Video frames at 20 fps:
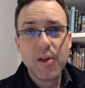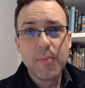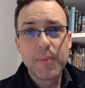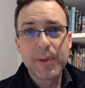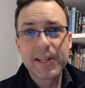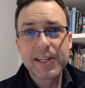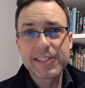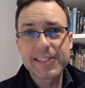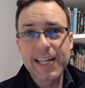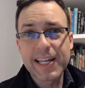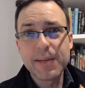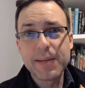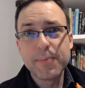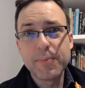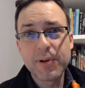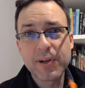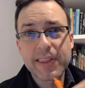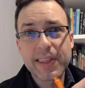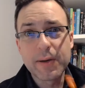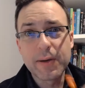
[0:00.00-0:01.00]
Because any
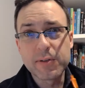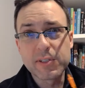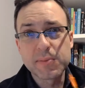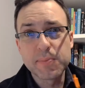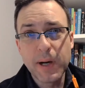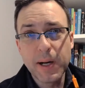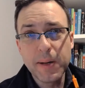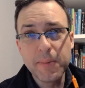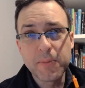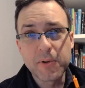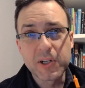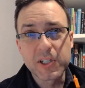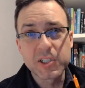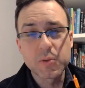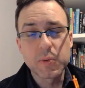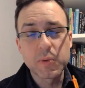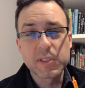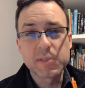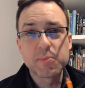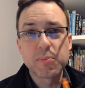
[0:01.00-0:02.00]
book that was
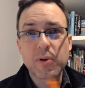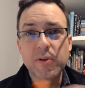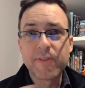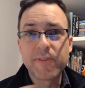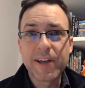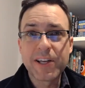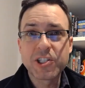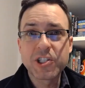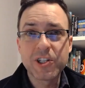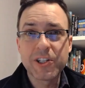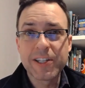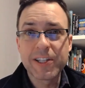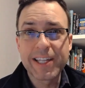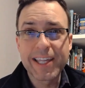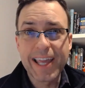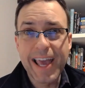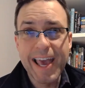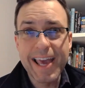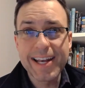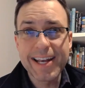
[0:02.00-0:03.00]
published was
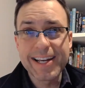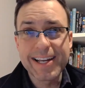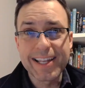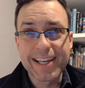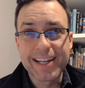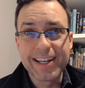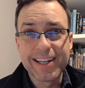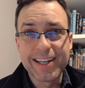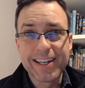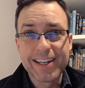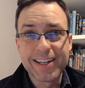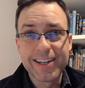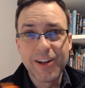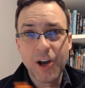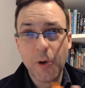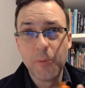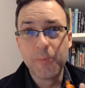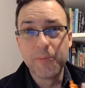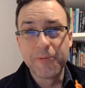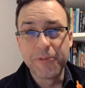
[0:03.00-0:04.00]
professionally edited,
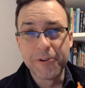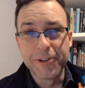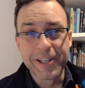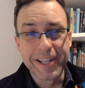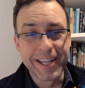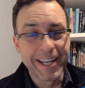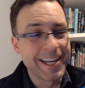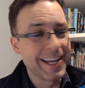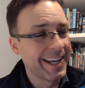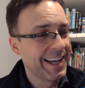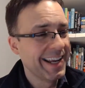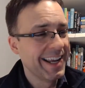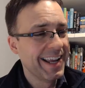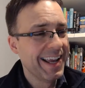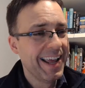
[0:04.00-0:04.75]
hopefully,